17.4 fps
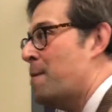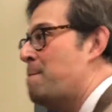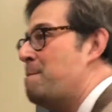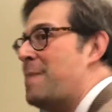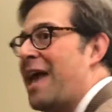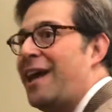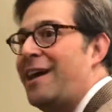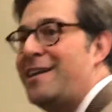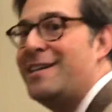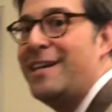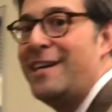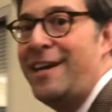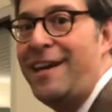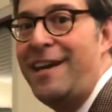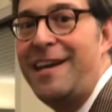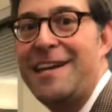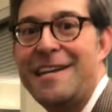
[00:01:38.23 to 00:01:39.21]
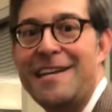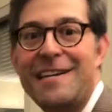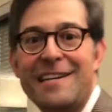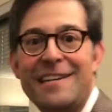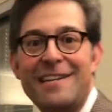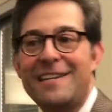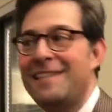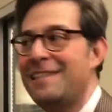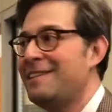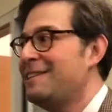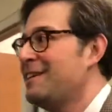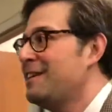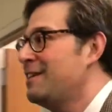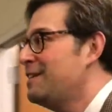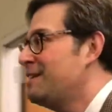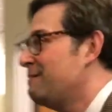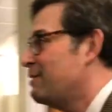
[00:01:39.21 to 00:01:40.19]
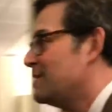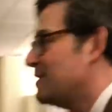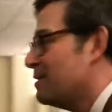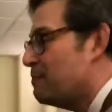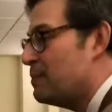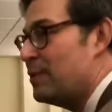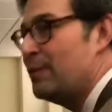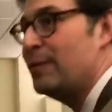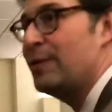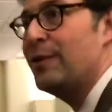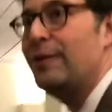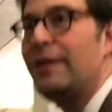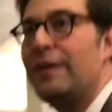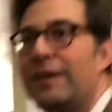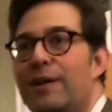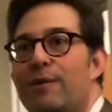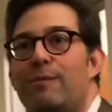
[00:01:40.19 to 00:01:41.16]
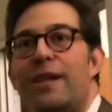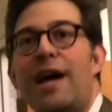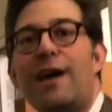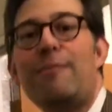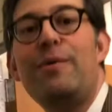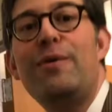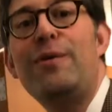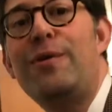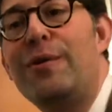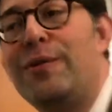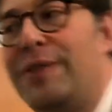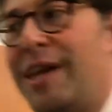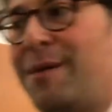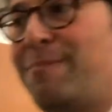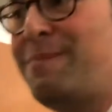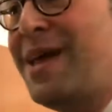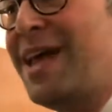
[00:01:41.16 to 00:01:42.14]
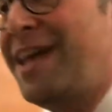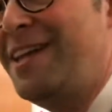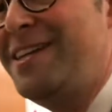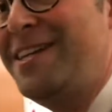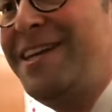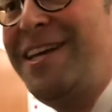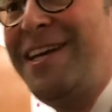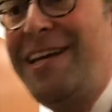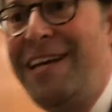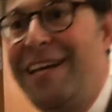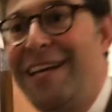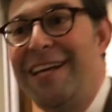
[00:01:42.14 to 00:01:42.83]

Mandy. It was a poodle, a little black poodle named Mandy.